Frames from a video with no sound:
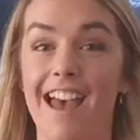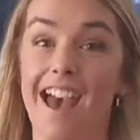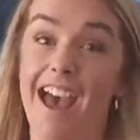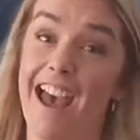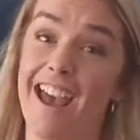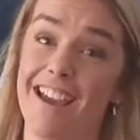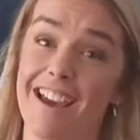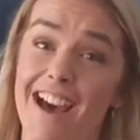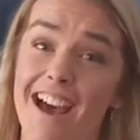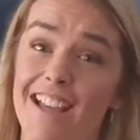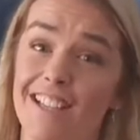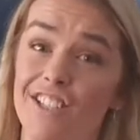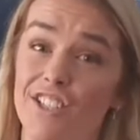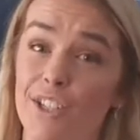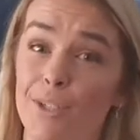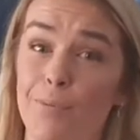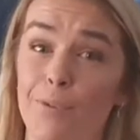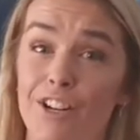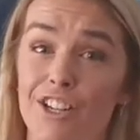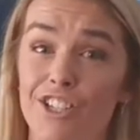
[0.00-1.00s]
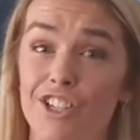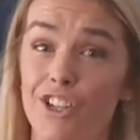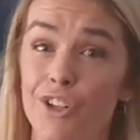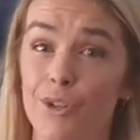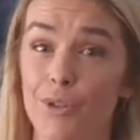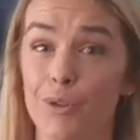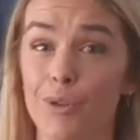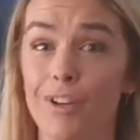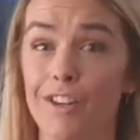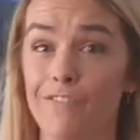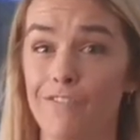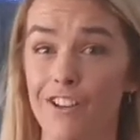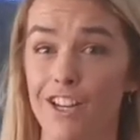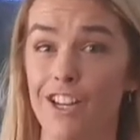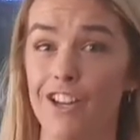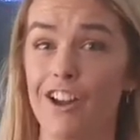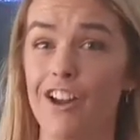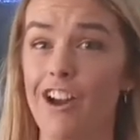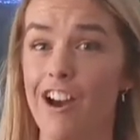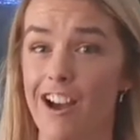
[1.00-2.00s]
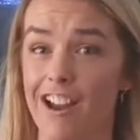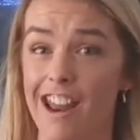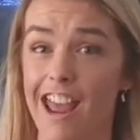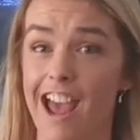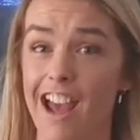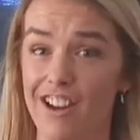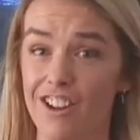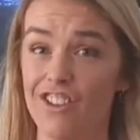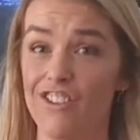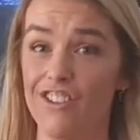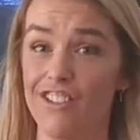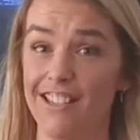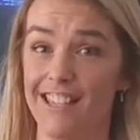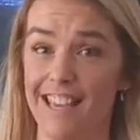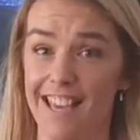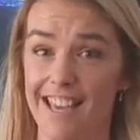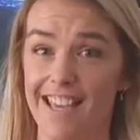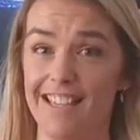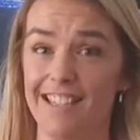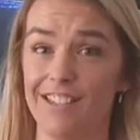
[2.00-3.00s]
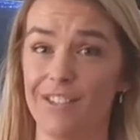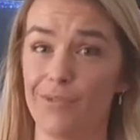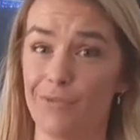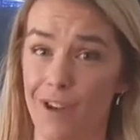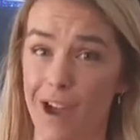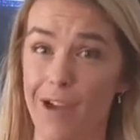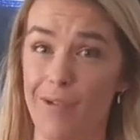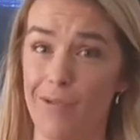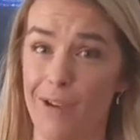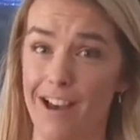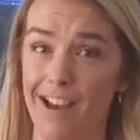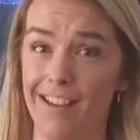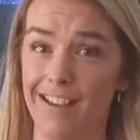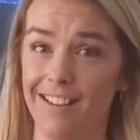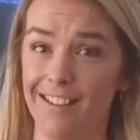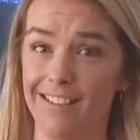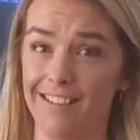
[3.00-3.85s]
Hey guys, just wanting to do a quick video on how to use these the right way.